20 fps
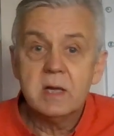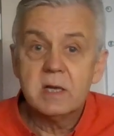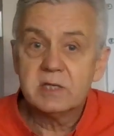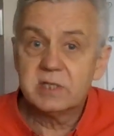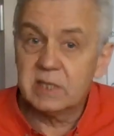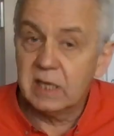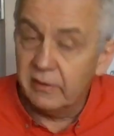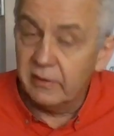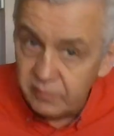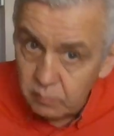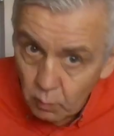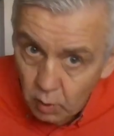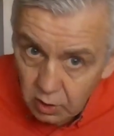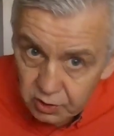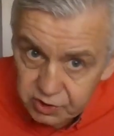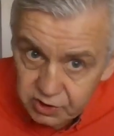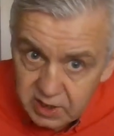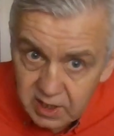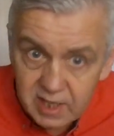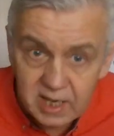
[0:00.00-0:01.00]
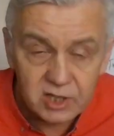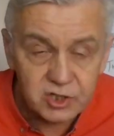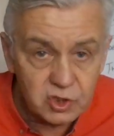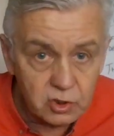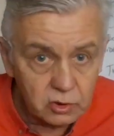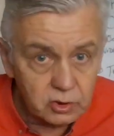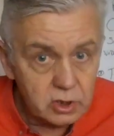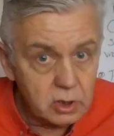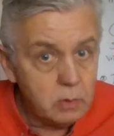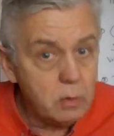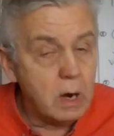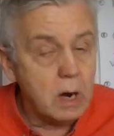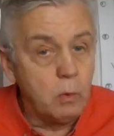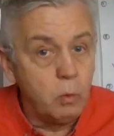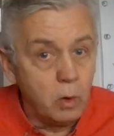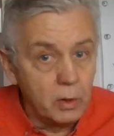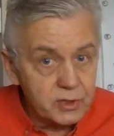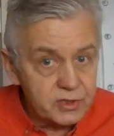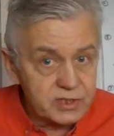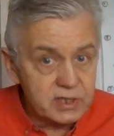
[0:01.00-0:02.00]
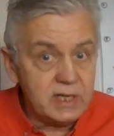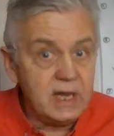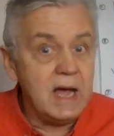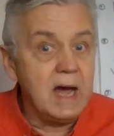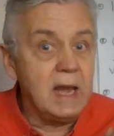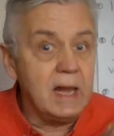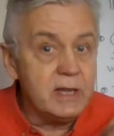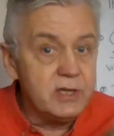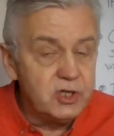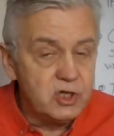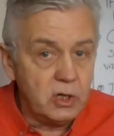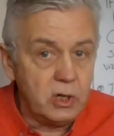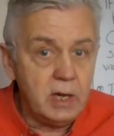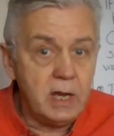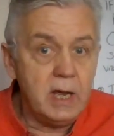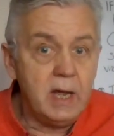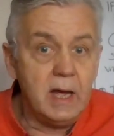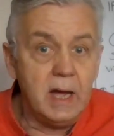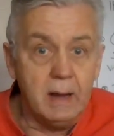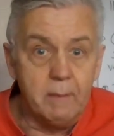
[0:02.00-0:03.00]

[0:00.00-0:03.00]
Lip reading: Still haven't watched it. I should do. I want to see it. I'll enjoy it.